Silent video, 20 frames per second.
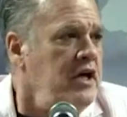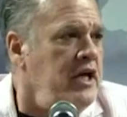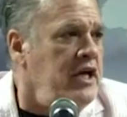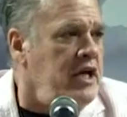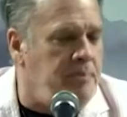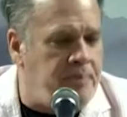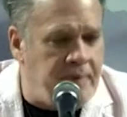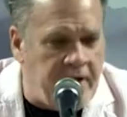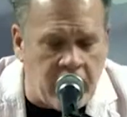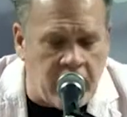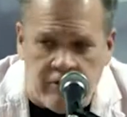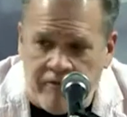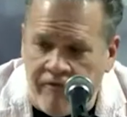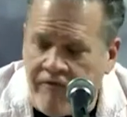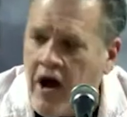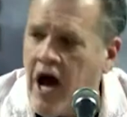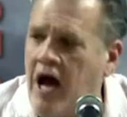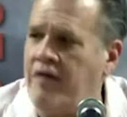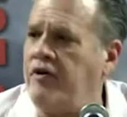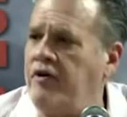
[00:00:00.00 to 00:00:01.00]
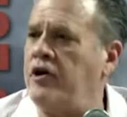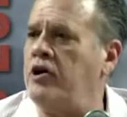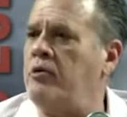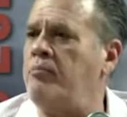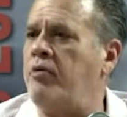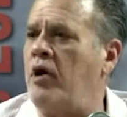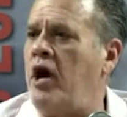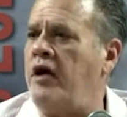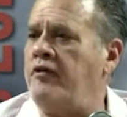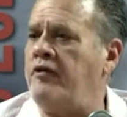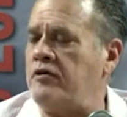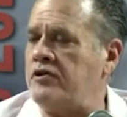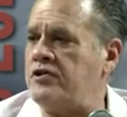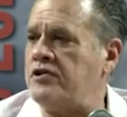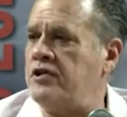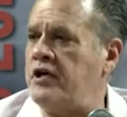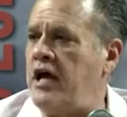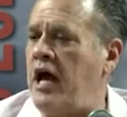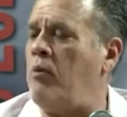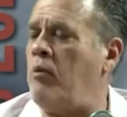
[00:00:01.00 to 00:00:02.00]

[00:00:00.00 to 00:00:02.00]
He appeared to 500 brothers